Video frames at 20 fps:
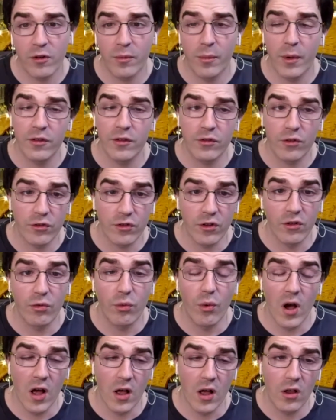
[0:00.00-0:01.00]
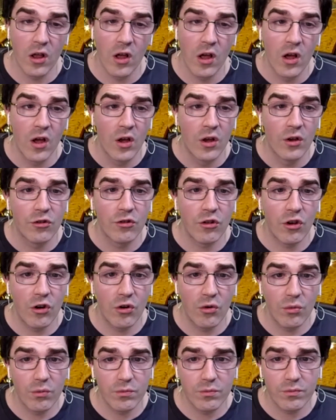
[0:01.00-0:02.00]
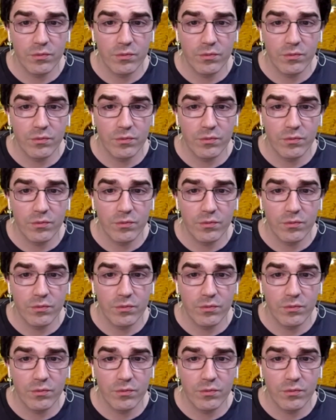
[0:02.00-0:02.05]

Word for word: semesters as well. So,